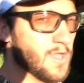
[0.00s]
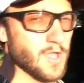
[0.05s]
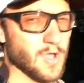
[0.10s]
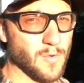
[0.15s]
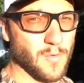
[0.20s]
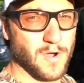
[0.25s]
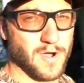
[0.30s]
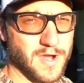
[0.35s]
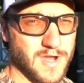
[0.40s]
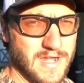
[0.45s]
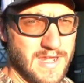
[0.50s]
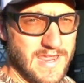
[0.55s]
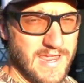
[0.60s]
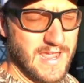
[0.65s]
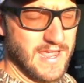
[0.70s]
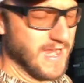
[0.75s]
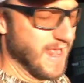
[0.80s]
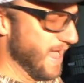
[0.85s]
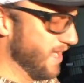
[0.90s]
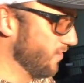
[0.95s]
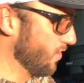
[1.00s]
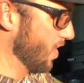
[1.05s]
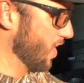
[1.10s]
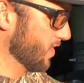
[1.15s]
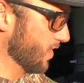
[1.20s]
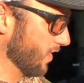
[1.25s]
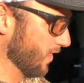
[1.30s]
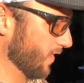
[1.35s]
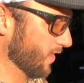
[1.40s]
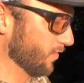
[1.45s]
We're gonna get out
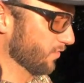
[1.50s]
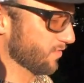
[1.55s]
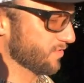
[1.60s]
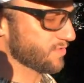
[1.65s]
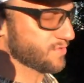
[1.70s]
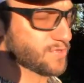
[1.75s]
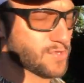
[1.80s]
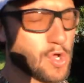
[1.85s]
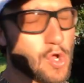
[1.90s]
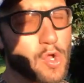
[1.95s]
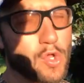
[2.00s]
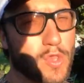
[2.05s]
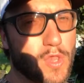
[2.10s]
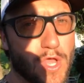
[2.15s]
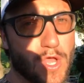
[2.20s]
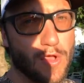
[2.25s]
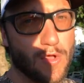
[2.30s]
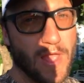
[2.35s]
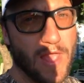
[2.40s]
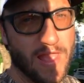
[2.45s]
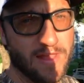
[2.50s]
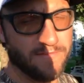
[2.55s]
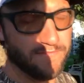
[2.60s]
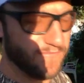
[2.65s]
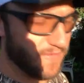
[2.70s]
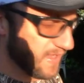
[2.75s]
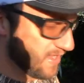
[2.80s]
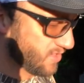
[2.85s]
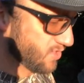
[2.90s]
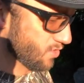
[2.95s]
on a little solo
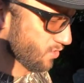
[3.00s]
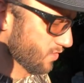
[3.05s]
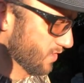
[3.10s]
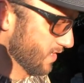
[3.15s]
adventure